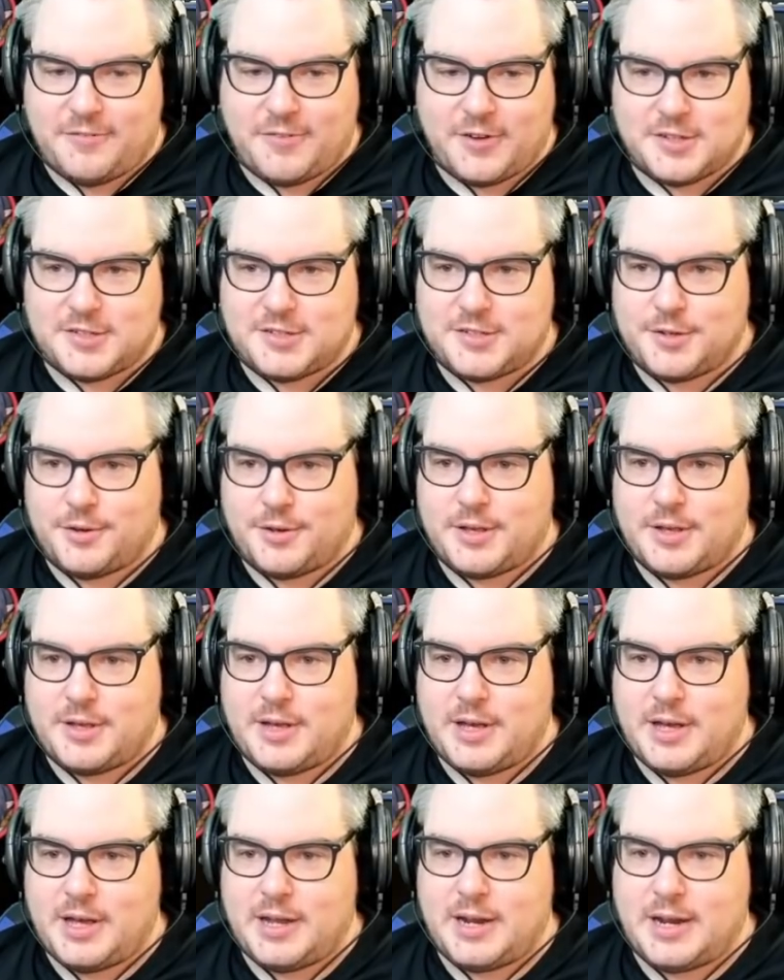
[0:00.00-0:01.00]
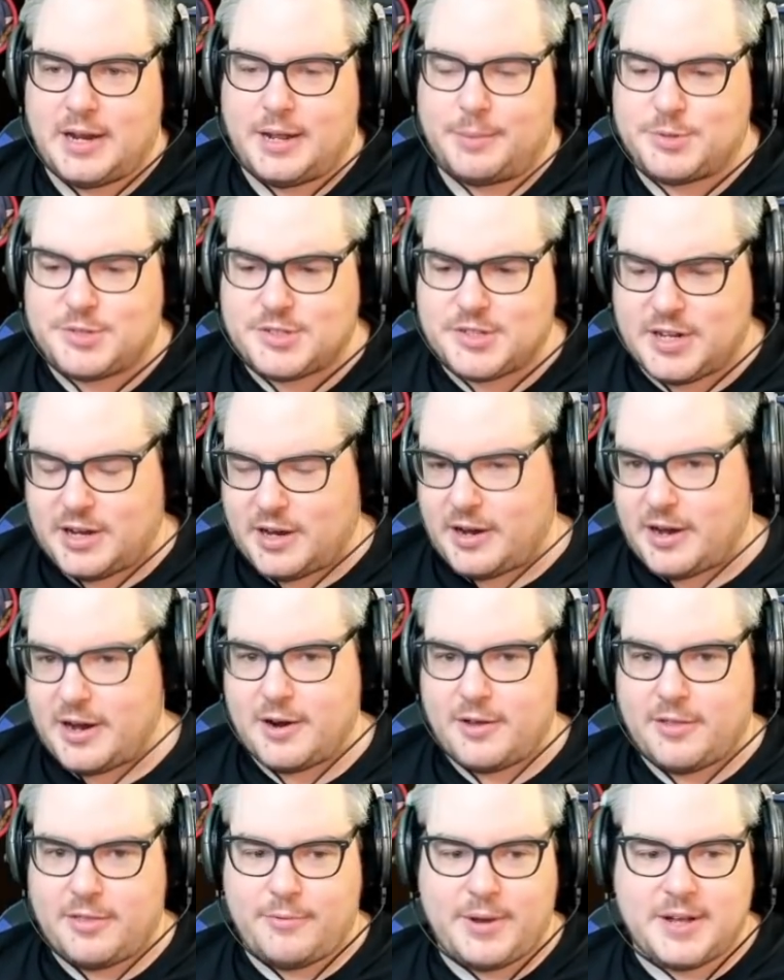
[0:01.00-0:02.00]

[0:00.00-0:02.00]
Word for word: far so good, and I'm just gonna auto the